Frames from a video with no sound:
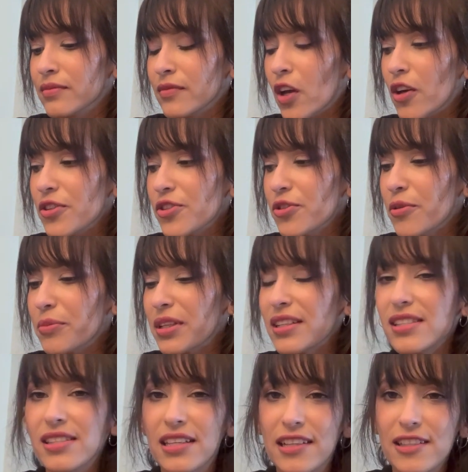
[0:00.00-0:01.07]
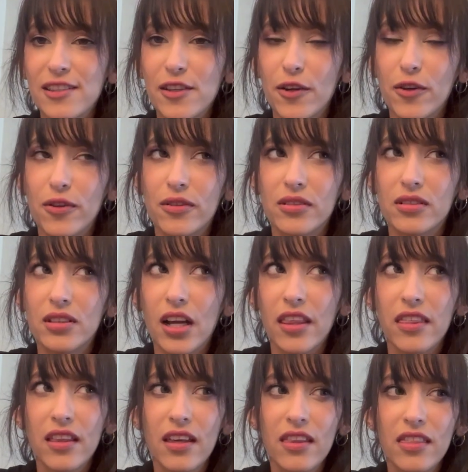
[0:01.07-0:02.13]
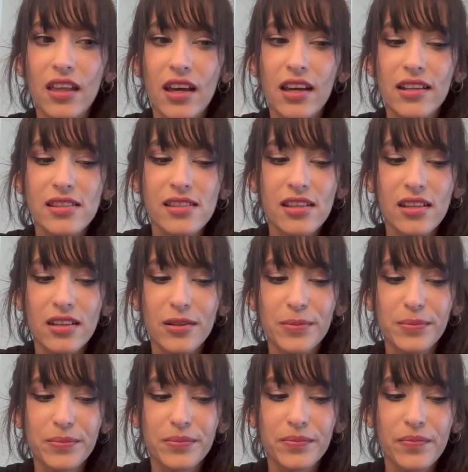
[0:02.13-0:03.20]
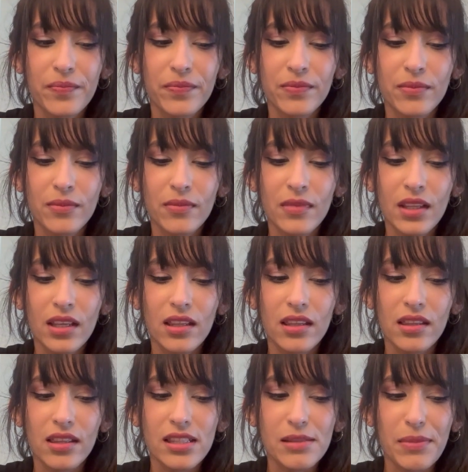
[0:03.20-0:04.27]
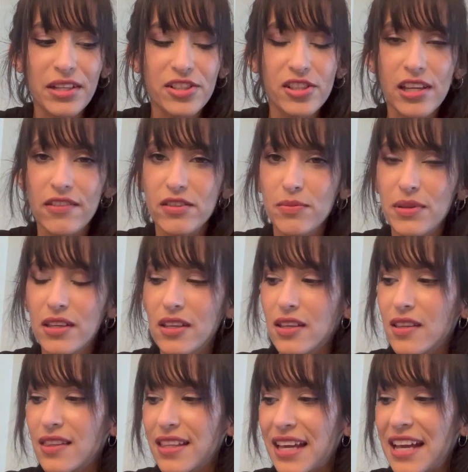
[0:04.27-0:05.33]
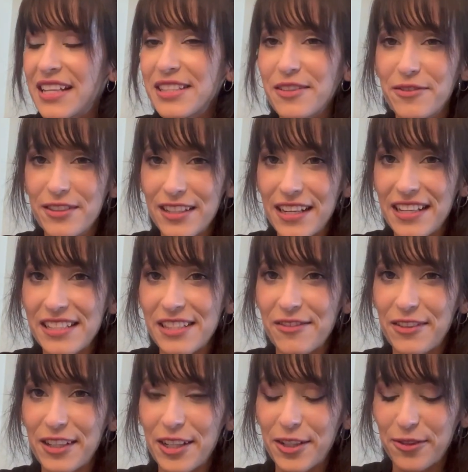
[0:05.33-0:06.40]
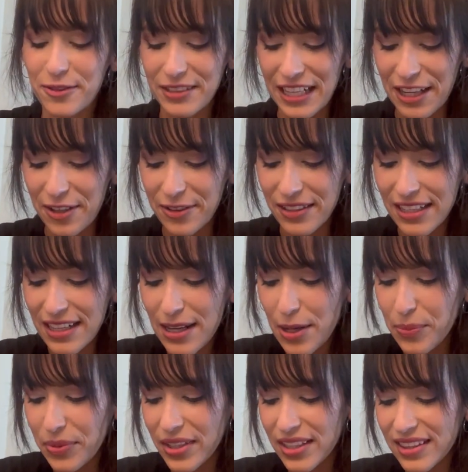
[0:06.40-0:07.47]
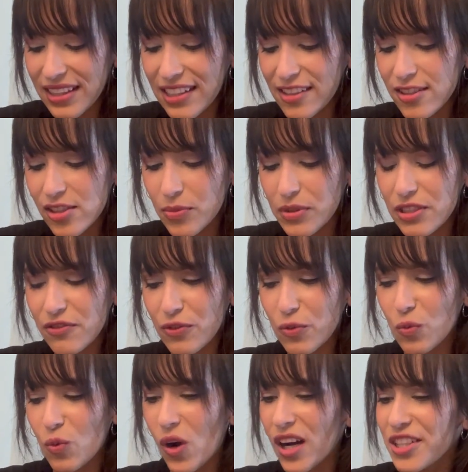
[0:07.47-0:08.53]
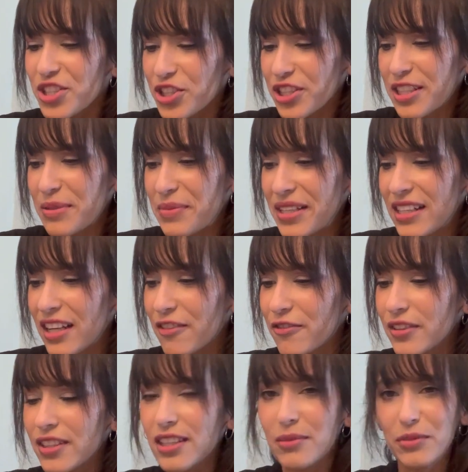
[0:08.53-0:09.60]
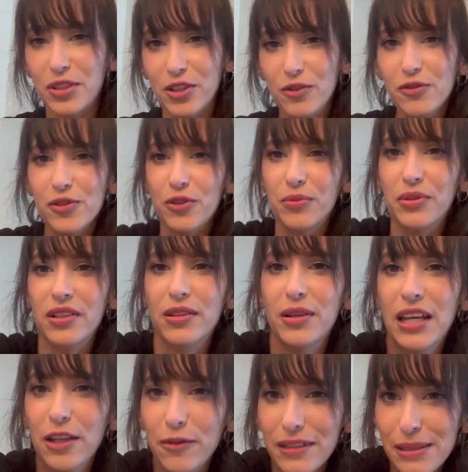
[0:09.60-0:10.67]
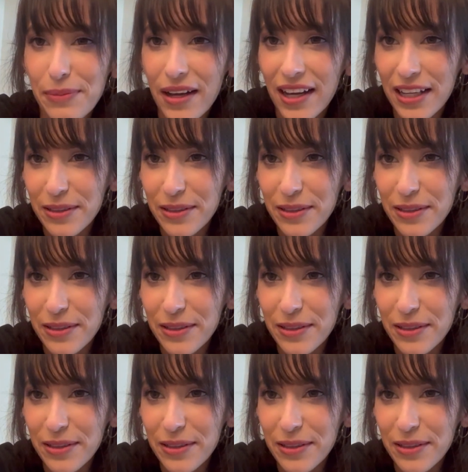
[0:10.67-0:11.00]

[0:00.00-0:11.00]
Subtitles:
Also, I'm kind of sick, so I think that this might just have to be the end of today's video now. But thank you so much for watching me. I feel like I'm a YouTuber. Anyways, bye.